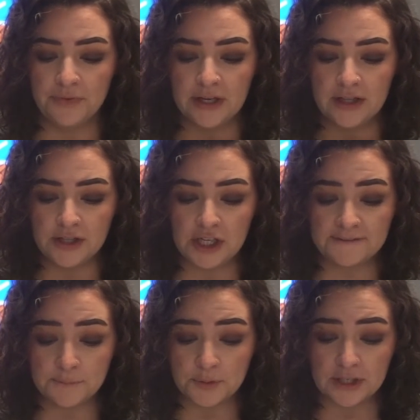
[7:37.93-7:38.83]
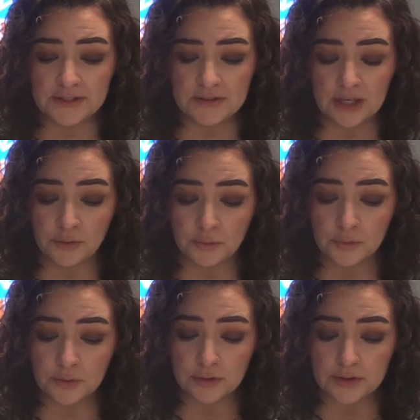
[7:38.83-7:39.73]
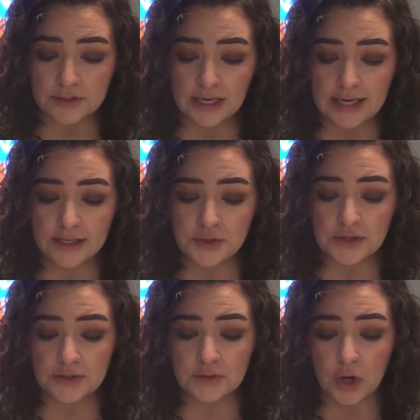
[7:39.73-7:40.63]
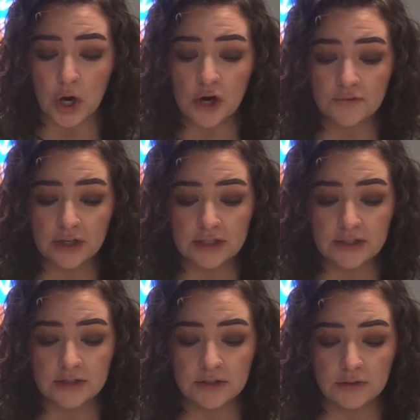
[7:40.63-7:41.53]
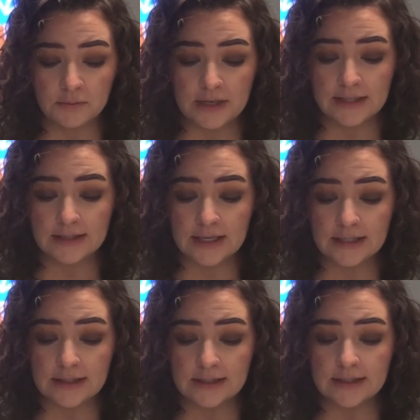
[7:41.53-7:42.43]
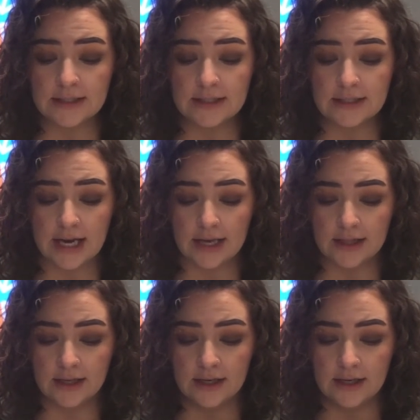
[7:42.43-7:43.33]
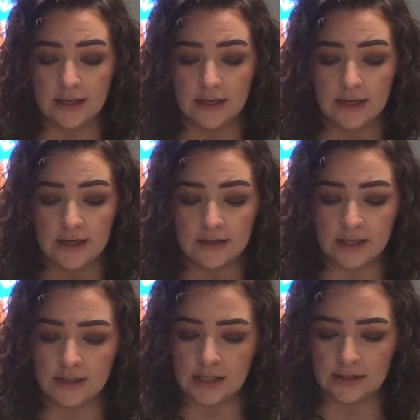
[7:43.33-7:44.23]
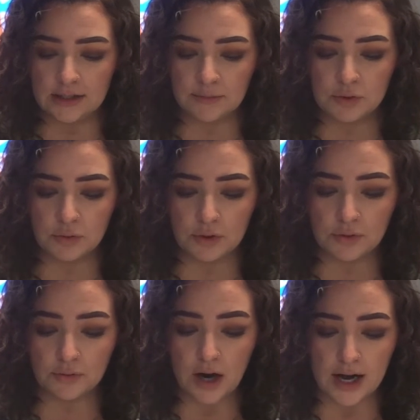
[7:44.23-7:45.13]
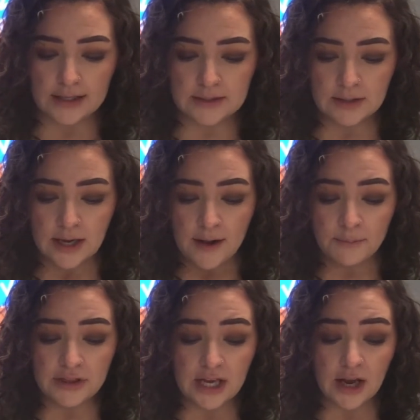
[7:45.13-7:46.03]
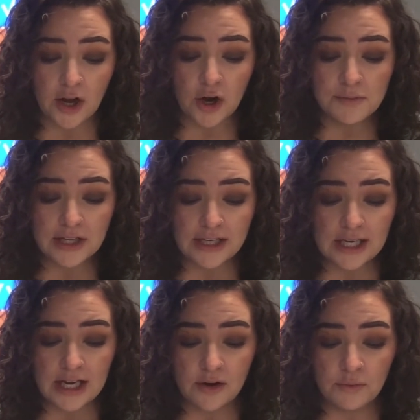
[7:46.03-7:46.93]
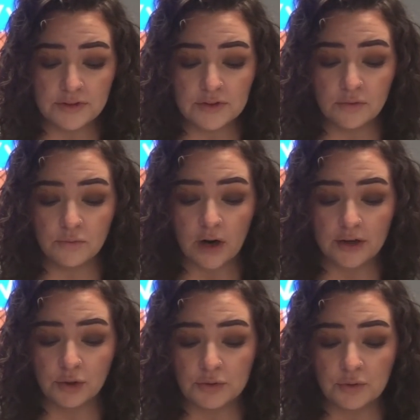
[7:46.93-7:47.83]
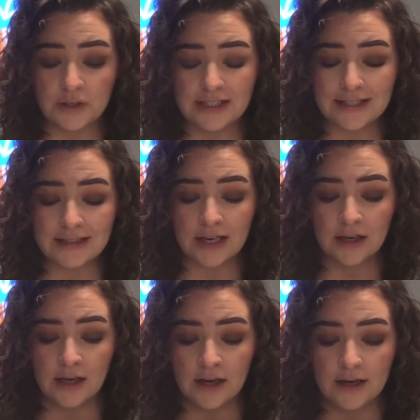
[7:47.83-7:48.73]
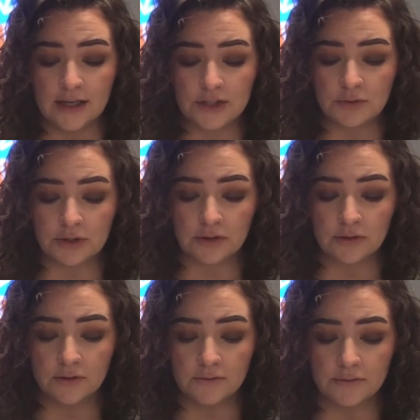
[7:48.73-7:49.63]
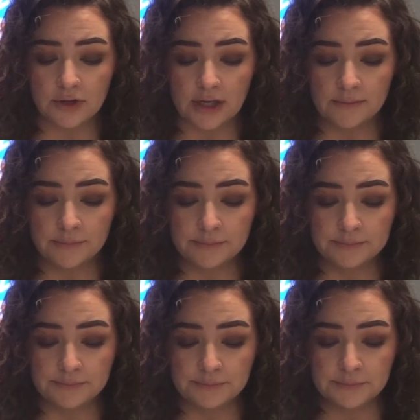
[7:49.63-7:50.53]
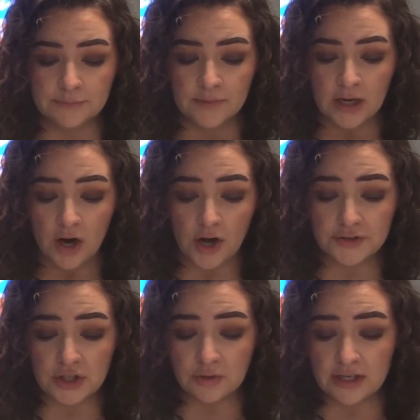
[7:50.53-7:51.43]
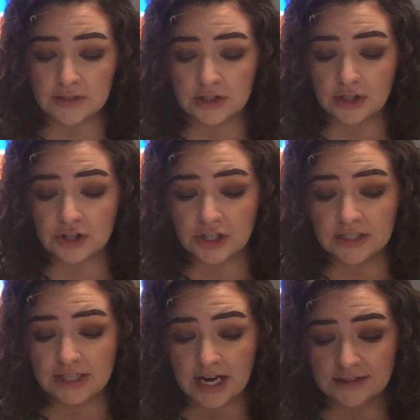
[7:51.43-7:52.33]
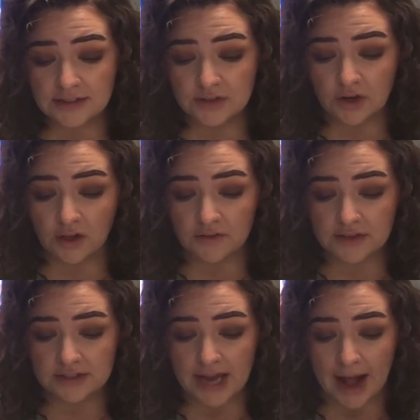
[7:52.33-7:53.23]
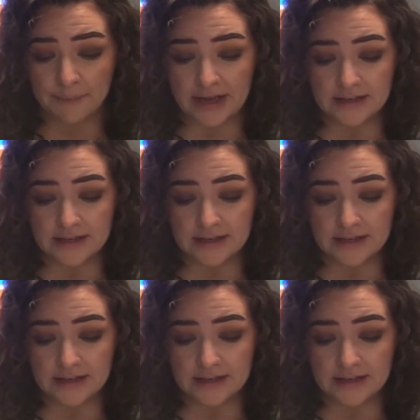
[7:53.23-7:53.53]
The chief priests and rulers handed Jesus over to be sentenced to death. They nailed him to a cross, but they hoped that he was the one who was going to set Israel free. Also, it is the third day since all of this happened.